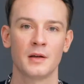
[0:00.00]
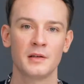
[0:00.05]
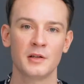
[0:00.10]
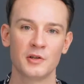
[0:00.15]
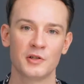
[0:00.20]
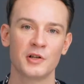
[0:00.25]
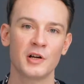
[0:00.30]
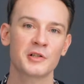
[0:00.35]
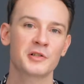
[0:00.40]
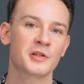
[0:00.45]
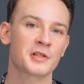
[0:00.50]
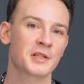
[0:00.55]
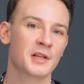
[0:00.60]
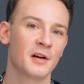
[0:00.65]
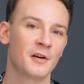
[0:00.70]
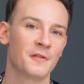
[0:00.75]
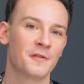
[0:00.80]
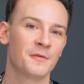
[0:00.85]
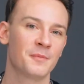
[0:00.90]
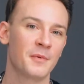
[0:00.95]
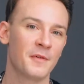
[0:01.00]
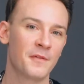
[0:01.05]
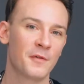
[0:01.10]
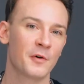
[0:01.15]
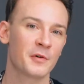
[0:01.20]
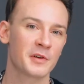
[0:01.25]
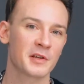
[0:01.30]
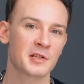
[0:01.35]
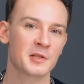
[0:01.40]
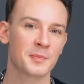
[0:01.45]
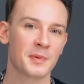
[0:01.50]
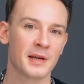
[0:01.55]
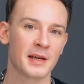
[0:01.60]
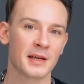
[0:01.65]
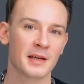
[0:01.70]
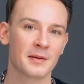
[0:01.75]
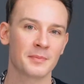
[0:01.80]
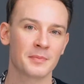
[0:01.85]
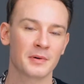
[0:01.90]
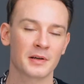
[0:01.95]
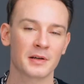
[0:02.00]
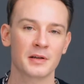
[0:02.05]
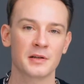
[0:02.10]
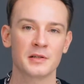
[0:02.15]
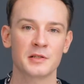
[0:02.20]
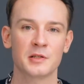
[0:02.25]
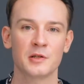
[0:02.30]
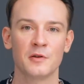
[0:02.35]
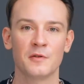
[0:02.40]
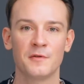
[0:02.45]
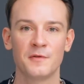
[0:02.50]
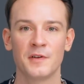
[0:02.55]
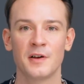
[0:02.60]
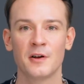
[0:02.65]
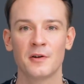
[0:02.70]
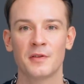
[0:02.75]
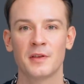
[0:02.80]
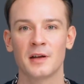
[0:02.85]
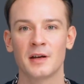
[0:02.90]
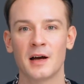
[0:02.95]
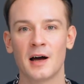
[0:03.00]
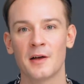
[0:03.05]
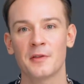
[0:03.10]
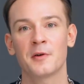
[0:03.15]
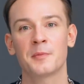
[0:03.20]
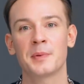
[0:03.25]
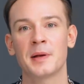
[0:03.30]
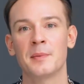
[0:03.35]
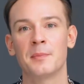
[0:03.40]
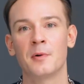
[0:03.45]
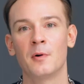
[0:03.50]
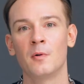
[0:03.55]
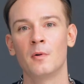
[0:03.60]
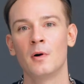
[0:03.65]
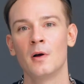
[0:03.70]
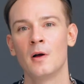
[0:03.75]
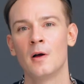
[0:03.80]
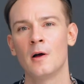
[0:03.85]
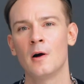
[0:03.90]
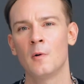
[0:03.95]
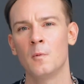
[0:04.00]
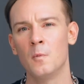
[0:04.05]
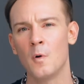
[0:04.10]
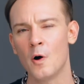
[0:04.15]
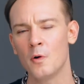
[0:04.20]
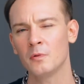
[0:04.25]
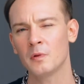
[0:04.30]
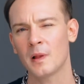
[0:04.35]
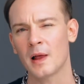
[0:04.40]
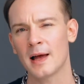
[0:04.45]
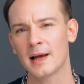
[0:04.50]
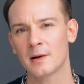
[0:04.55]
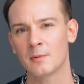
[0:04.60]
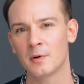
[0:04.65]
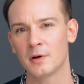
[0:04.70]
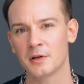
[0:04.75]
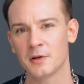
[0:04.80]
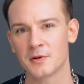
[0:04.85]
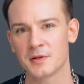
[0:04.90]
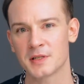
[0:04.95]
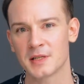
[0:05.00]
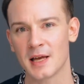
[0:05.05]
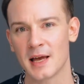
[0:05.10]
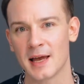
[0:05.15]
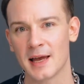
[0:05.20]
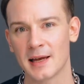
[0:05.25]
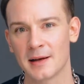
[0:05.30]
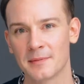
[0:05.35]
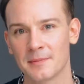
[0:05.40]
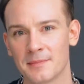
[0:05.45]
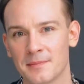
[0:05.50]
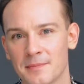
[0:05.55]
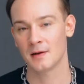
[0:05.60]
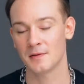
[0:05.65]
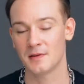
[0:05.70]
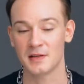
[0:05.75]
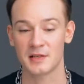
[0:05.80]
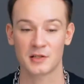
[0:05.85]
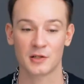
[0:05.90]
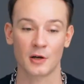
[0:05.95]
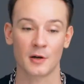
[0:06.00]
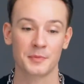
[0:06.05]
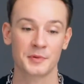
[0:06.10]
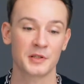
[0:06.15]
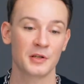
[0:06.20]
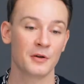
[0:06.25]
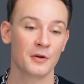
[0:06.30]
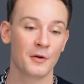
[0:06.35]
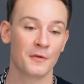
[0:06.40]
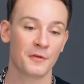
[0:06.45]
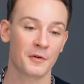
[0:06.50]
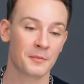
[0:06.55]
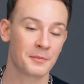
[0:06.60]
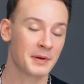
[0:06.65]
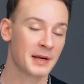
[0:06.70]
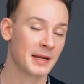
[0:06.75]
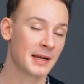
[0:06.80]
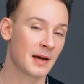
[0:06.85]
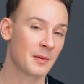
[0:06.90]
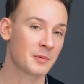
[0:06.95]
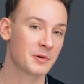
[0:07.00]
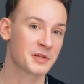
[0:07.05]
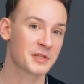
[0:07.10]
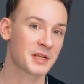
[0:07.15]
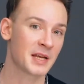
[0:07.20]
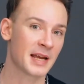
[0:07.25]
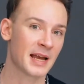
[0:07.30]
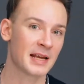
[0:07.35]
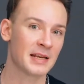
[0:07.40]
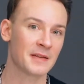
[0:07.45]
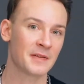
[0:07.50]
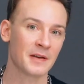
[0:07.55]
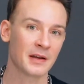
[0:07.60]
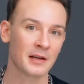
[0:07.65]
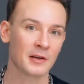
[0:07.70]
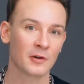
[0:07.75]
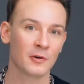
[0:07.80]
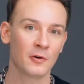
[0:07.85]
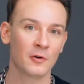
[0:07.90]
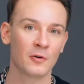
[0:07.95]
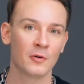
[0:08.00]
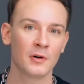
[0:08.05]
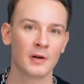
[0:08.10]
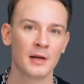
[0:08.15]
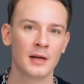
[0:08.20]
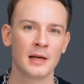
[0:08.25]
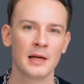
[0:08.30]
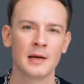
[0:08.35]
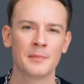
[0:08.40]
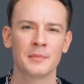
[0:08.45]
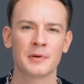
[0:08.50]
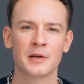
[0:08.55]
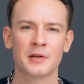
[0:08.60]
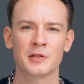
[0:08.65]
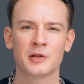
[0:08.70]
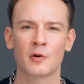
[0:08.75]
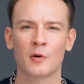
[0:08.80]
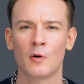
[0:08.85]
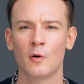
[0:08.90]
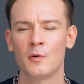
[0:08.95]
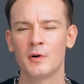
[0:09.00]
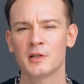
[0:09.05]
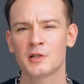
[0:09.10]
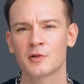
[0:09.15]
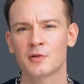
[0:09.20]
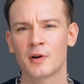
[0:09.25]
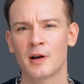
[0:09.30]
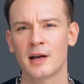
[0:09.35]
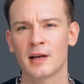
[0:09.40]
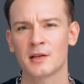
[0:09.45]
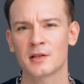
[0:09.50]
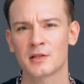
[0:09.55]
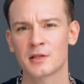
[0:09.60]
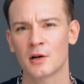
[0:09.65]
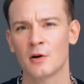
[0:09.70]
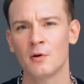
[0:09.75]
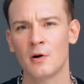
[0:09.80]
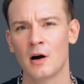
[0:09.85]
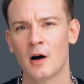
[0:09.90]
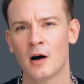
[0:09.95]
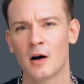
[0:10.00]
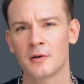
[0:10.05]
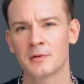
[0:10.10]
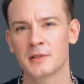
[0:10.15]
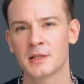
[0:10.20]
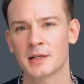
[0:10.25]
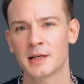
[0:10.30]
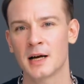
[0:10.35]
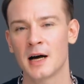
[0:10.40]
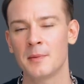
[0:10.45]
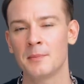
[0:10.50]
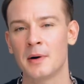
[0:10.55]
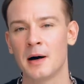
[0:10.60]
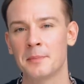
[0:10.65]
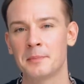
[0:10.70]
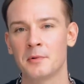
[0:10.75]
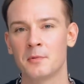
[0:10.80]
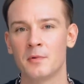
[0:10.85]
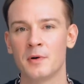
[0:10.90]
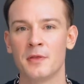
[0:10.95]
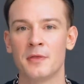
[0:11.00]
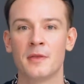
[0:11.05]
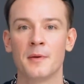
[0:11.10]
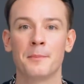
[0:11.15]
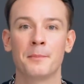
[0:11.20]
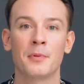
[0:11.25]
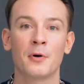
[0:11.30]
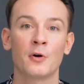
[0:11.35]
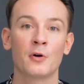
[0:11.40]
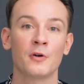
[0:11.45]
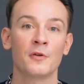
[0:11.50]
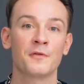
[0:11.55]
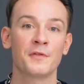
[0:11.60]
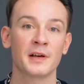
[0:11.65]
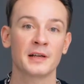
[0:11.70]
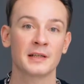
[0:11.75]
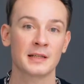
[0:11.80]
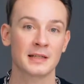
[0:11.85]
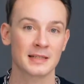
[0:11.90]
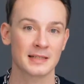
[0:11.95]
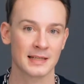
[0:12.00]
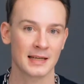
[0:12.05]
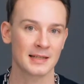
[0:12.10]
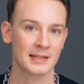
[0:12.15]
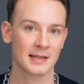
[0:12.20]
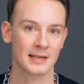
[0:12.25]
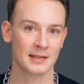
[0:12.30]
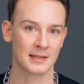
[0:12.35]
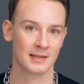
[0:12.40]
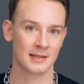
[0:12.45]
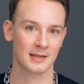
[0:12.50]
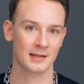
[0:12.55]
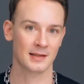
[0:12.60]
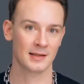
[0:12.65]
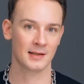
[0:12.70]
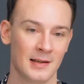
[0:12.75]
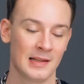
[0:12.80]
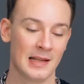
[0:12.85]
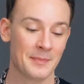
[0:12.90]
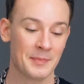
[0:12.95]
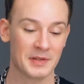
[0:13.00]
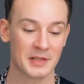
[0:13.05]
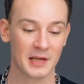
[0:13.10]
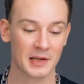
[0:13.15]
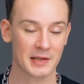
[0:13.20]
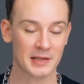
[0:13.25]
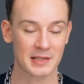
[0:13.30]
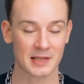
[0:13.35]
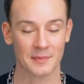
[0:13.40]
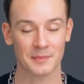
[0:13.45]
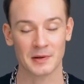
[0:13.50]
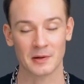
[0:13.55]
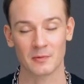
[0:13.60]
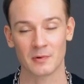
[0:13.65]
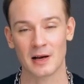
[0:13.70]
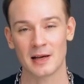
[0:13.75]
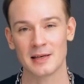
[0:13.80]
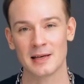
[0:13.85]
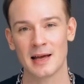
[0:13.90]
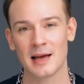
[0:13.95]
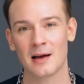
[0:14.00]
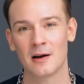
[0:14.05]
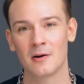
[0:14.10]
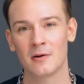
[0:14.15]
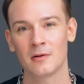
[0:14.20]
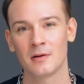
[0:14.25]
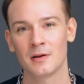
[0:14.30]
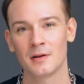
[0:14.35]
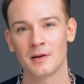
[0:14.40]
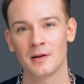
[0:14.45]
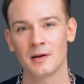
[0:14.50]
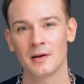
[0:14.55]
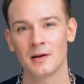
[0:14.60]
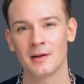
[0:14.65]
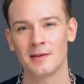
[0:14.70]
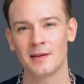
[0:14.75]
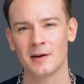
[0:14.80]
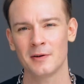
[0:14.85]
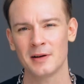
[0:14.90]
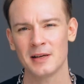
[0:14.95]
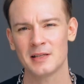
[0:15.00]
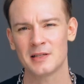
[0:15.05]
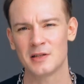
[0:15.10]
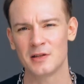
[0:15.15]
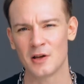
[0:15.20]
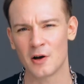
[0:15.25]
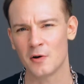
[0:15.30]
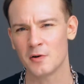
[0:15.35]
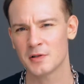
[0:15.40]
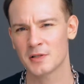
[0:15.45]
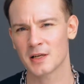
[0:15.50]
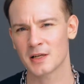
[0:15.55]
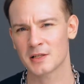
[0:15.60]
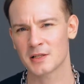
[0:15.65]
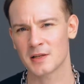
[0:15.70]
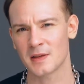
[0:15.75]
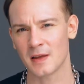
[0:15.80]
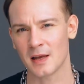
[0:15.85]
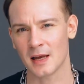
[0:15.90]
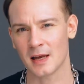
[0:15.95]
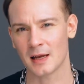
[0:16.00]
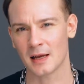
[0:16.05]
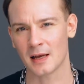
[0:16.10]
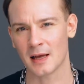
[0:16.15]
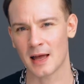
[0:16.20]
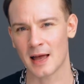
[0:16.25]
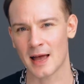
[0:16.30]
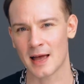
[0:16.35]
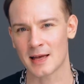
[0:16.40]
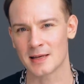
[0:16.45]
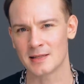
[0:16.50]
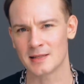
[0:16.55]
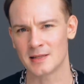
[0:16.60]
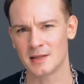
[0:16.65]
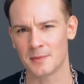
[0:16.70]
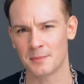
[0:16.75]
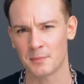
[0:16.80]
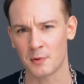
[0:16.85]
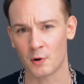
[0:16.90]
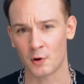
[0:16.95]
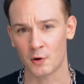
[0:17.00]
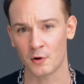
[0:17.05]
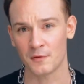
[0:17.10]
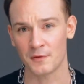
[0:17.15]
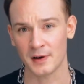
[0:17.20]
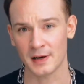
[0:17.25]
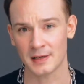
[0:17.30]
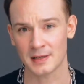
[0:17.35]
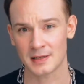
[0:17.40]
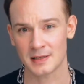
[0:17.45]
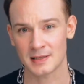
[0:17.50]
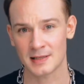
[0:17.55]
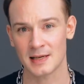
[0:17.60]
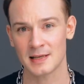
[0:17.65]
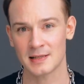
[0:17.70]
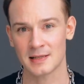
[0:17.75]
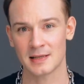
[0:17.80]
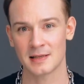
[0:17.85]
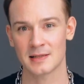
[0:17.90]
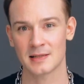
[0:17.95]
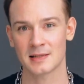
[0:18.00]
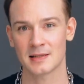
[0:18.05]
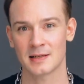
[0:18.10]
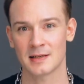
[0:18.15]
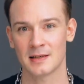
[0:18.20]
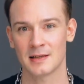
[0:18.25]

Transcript: You judge yourself before you speak because you fear that other people won't like what you're saying. This stops you from being able to say anything at all because you're always trying so hard to come up with the perfect sentence. Let me tell you something right now, there is no such thing as the perfect sentence.